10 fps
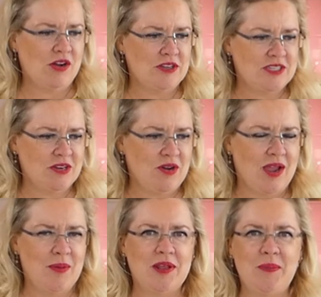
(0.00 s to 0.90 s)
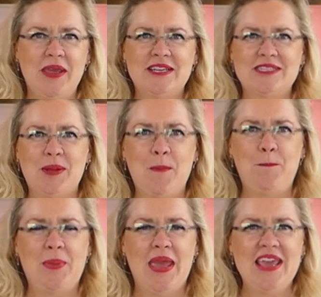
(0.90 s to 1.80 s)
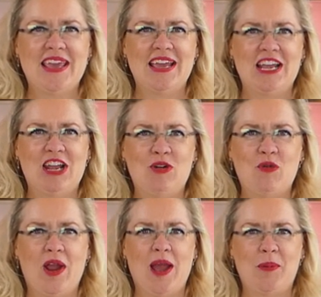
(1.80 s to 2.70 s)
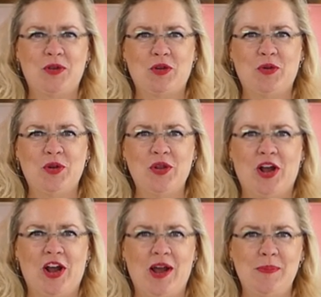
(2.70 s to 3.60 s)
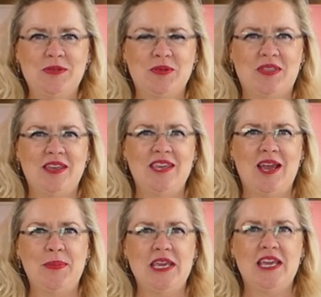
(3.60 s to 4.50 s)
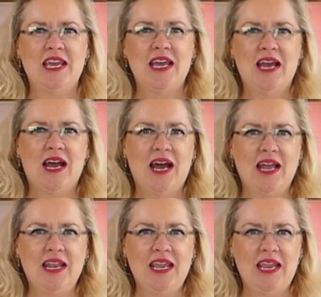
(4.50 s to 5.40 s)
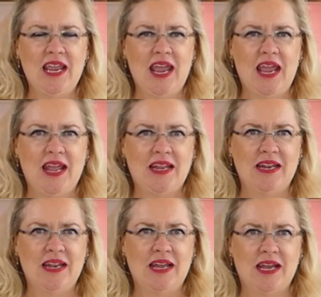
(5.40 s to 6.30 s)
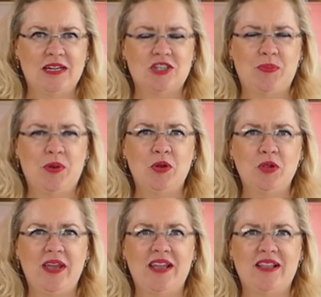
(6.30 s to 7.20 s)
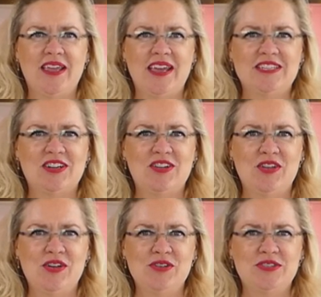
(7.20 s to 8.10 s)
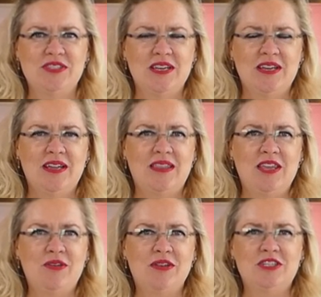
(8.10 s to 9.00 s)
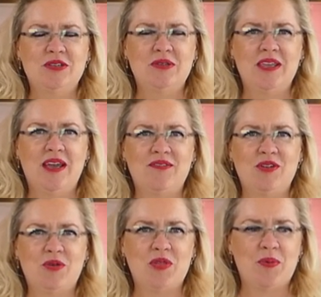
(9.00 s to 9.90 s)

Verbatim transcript: also I'm going to make some bacon wrapped corn cobs with a yummy honey and uh, chipotle glaze on those that you can do in the oven or